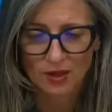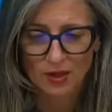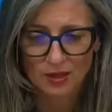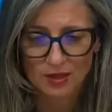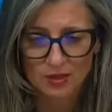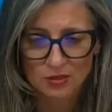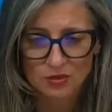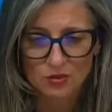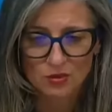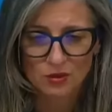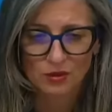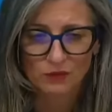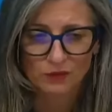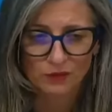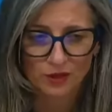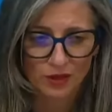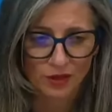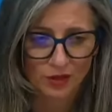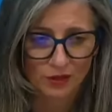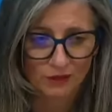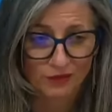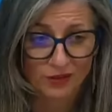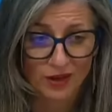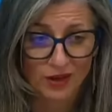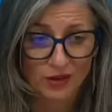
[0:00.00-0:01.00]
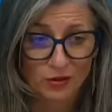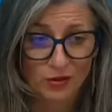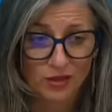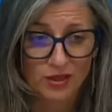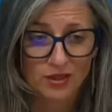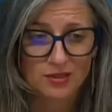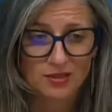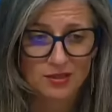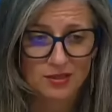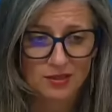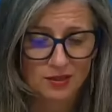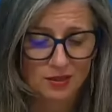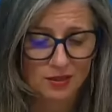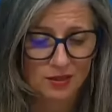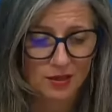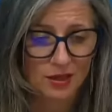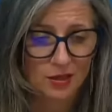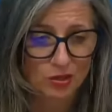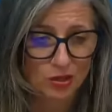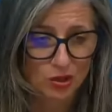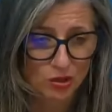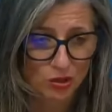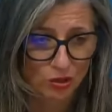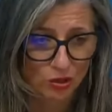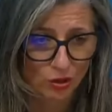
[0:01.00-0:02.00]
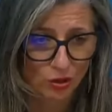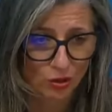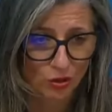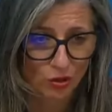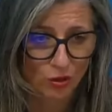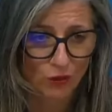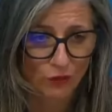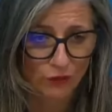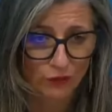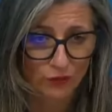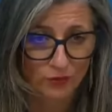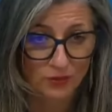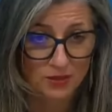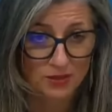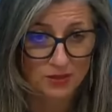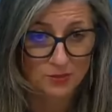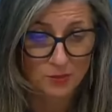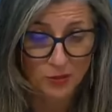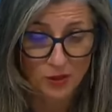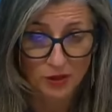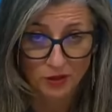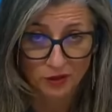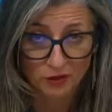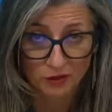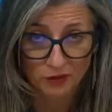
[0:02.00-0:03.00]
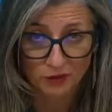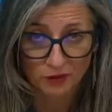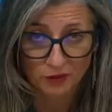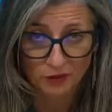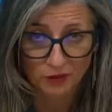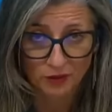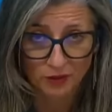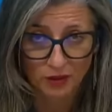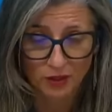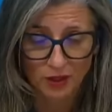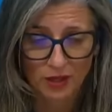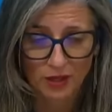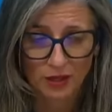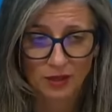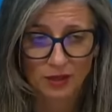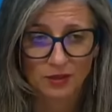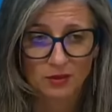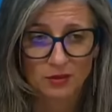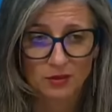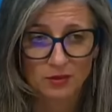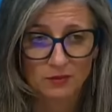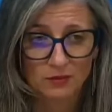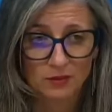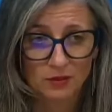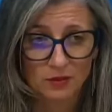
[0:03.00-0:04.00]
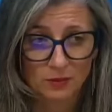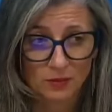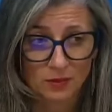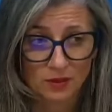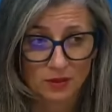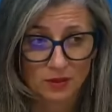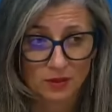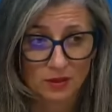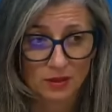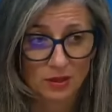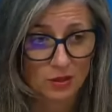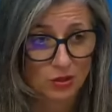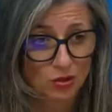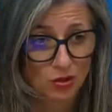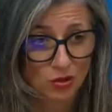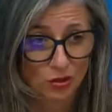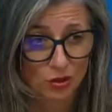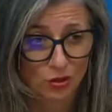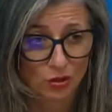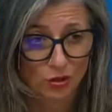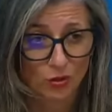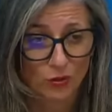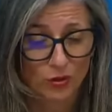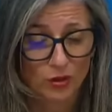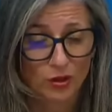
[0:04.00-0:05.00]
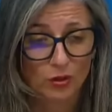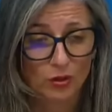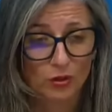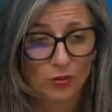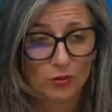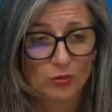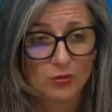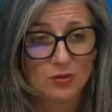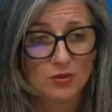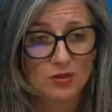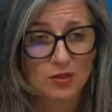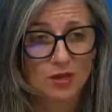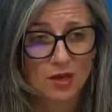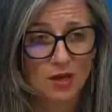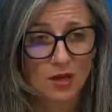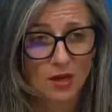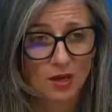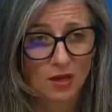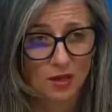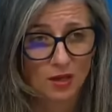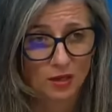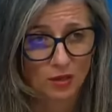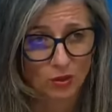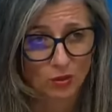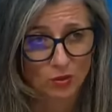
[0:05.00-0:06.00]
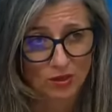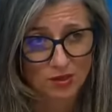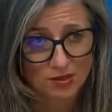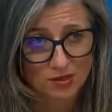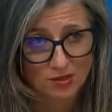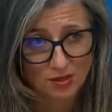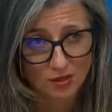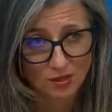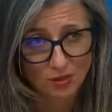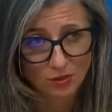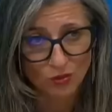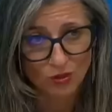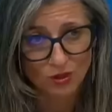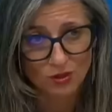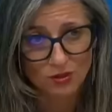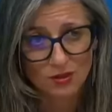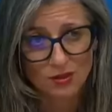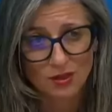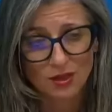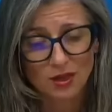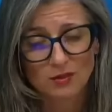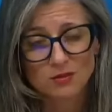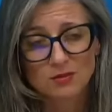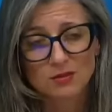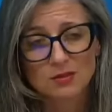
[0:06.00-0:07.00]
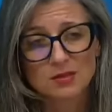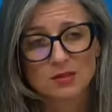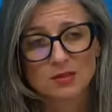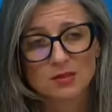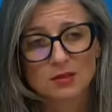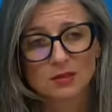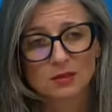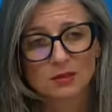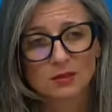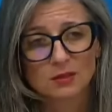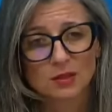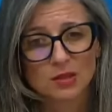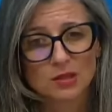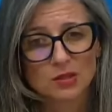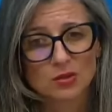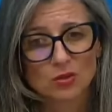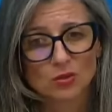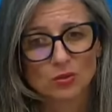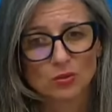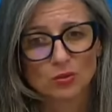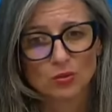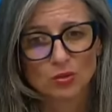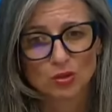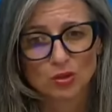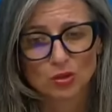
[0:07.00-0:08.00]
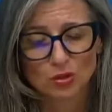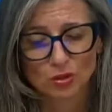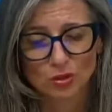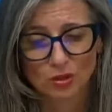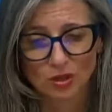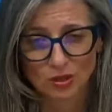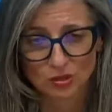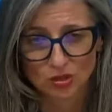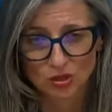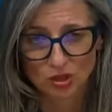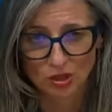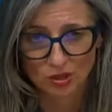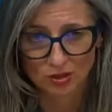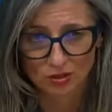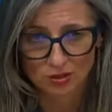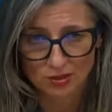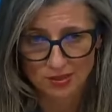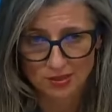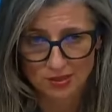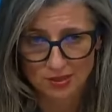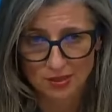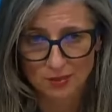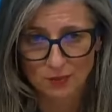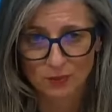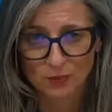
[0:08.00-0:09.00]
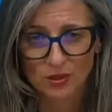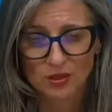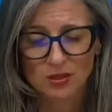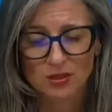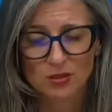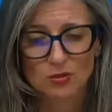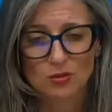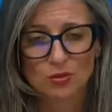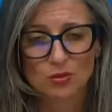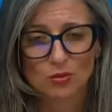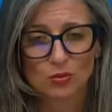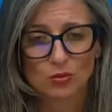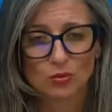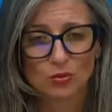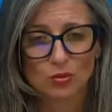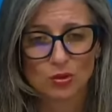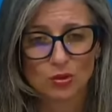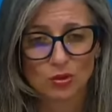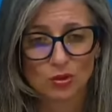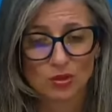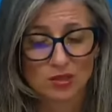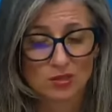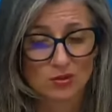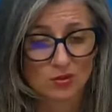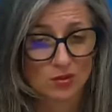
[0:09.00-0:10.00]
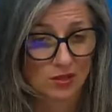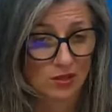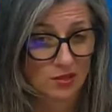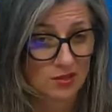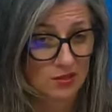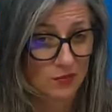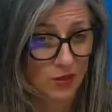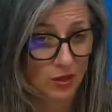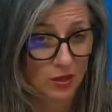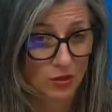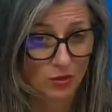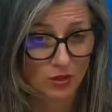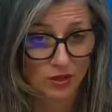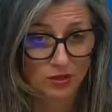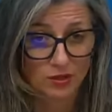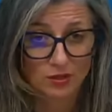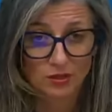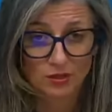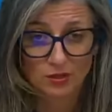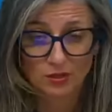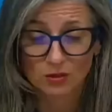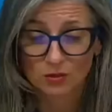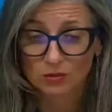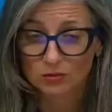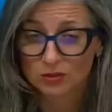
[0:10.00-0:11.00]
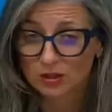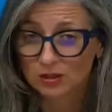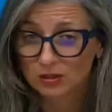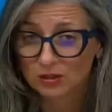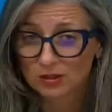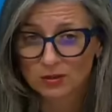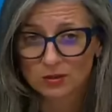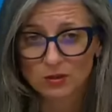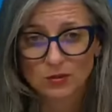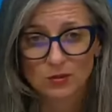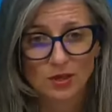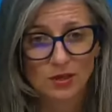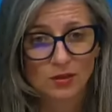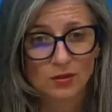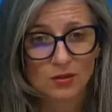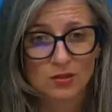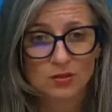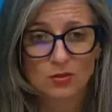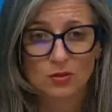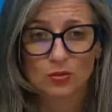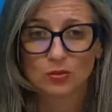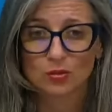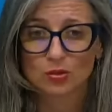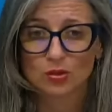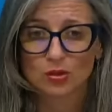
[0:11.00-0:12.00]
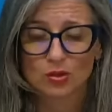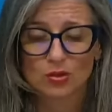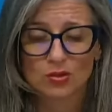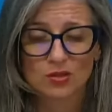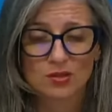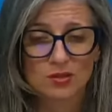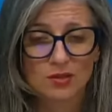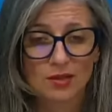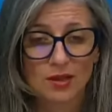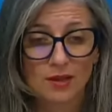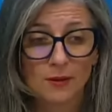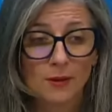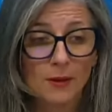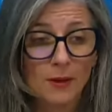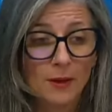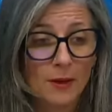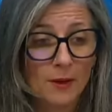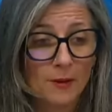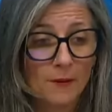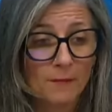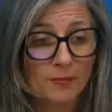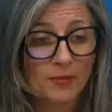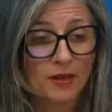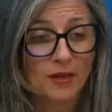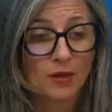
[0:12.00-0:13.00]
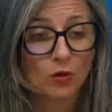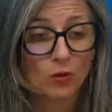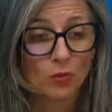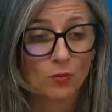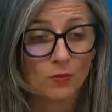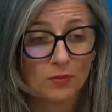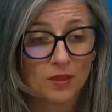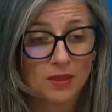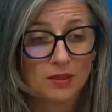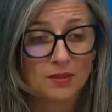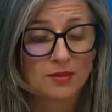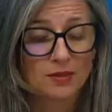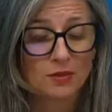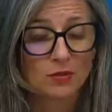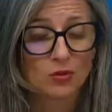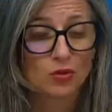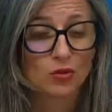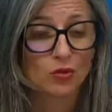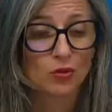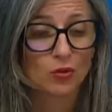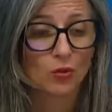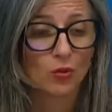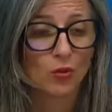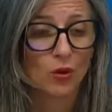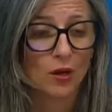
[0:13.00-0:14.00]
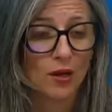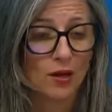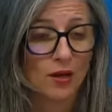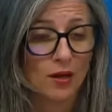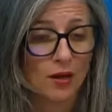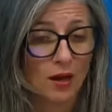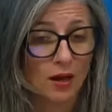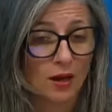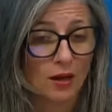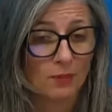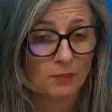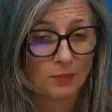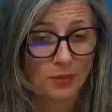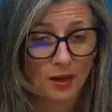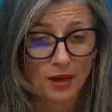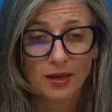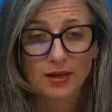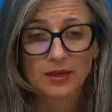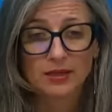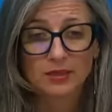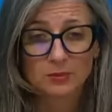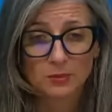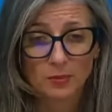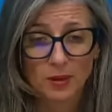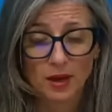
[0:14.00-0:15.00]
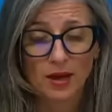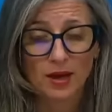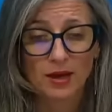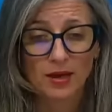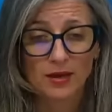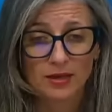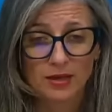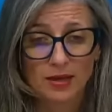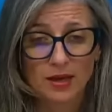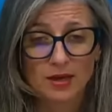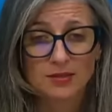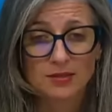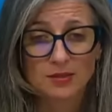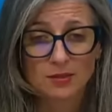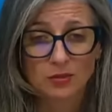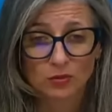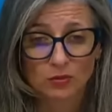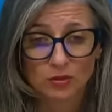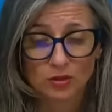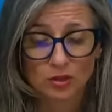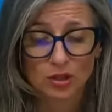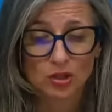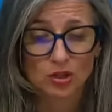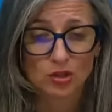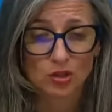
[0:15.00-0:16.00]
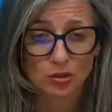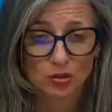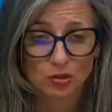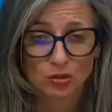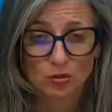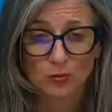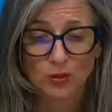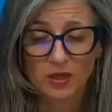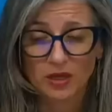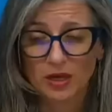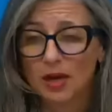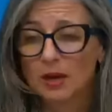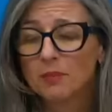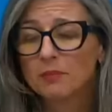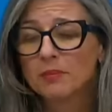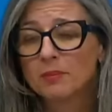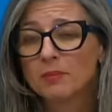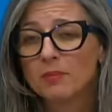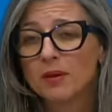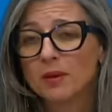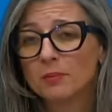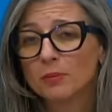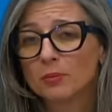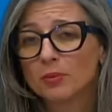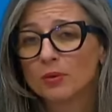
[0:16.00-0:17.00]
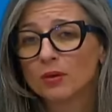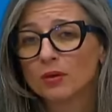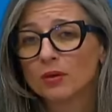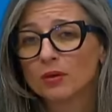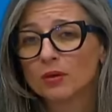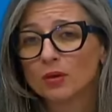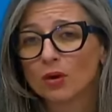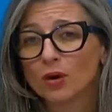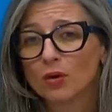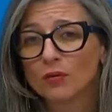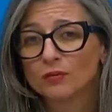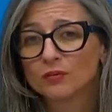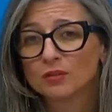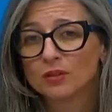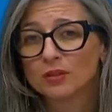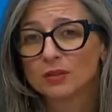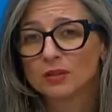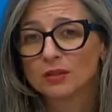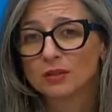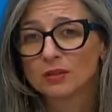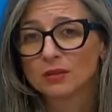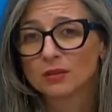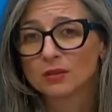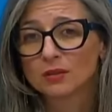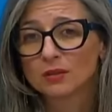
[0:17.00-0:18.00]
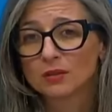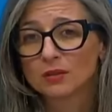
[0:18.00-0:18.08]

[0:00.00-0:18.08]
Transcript: Israel violates international law from its birth, and international law includes UN Security Council resolution and General Assembly resolution Israel has violated, including the UN resolutions that it committed to abide by as a condition to become a member of the